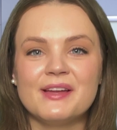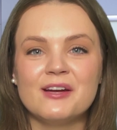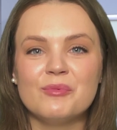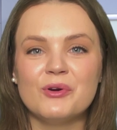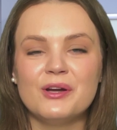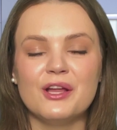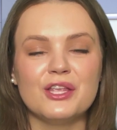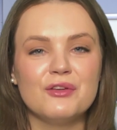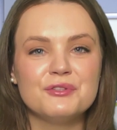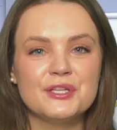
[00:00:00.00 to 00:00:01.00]
Airborne
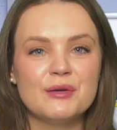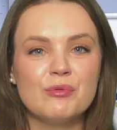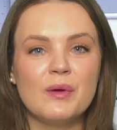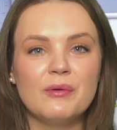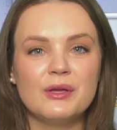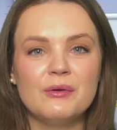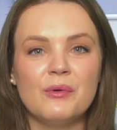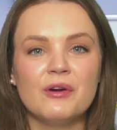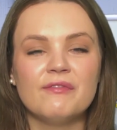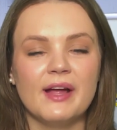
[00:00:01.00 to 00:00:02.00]
on YouTube, Roku,
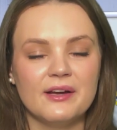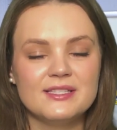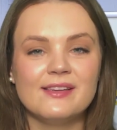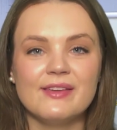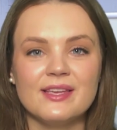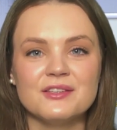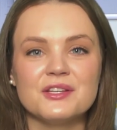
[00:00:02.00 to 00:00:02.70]
or Fire T V.